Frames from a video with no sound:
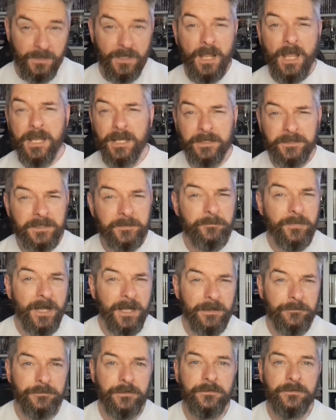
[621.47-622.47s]
And I did
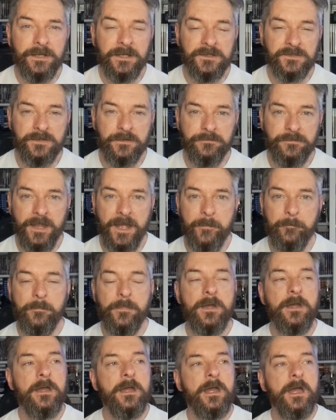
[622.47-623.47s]
buy a few things off them.
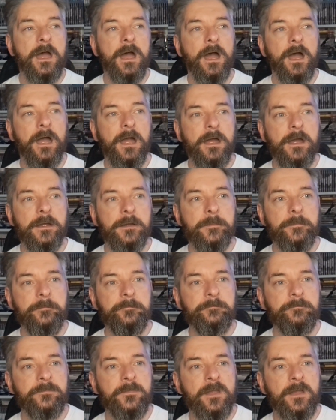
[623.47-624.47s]

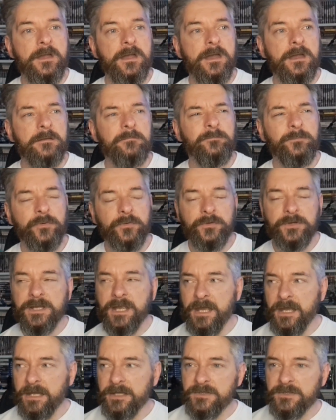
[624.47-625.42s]
But yeah,